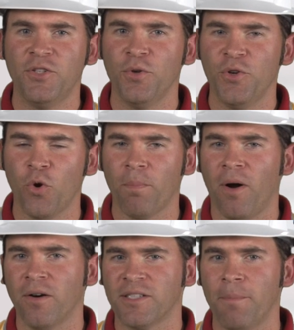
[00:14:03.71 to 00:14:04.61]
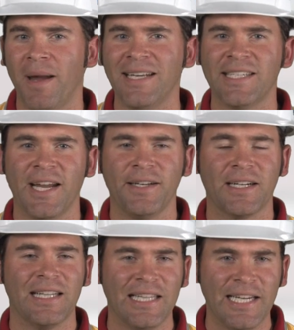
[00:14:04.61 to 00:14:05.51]
to do your part to maintain a
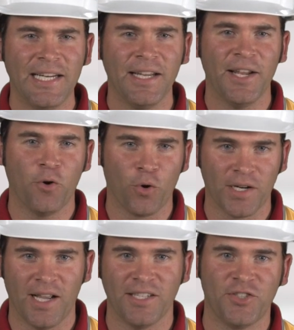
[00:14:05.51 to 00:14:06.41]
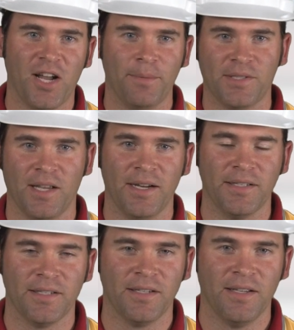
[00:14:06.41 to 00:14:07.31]
clean and organized job
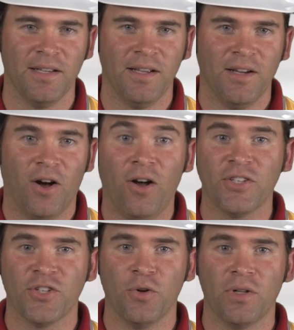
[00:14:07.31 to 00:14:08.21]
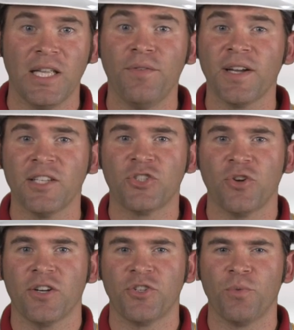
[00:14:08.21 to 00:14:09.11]
site. Also, Cleveland
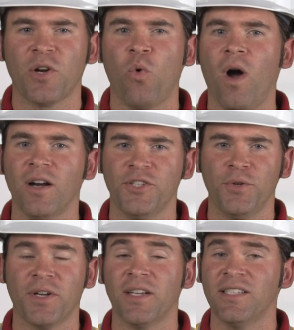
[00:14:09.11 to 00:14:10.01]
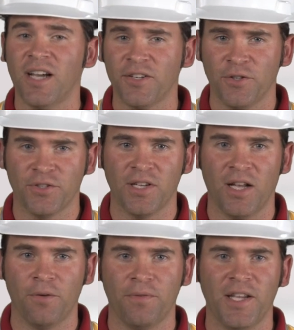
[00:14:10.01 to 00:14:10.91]
Construction requires you to conduct
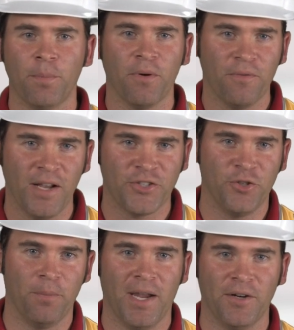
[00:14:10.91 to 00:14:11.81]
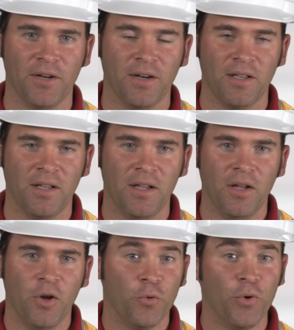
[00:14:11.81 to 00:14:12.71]
yourself in a professional manner.
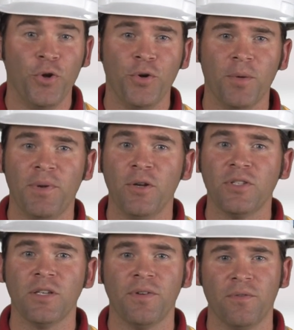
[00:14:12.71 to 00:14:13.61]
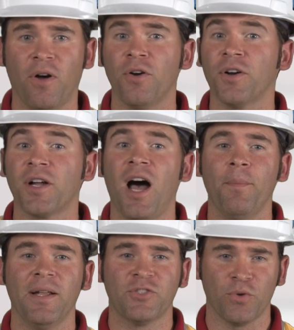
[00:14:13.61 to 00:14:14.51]
Rude, abusive, and vulgar
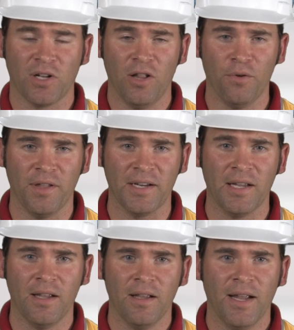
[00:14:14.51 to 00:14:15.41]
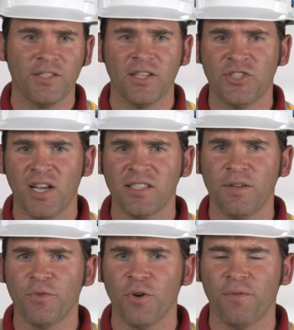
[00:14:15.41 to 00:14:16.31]
comments or clothing, and
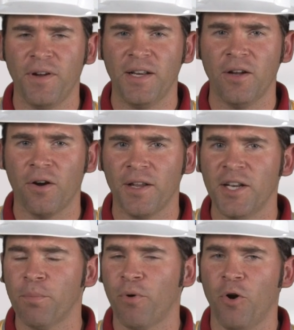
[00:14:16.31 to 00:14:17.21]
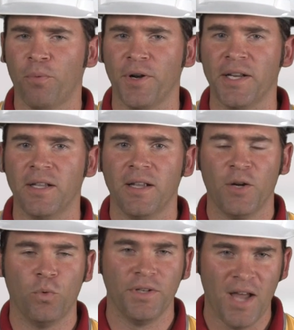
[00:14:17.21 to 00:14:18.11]
suggestive graffiti are inappropriate
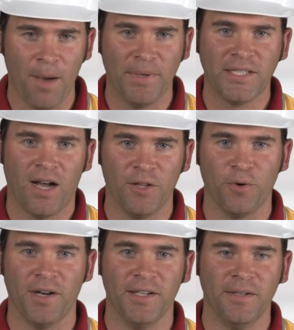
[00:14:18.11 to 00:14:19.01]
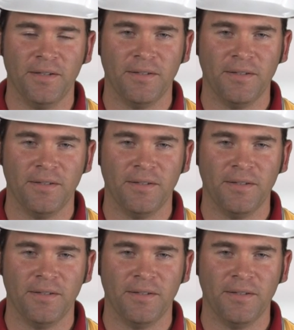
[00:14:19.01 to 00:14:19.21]
and will not be tolerated.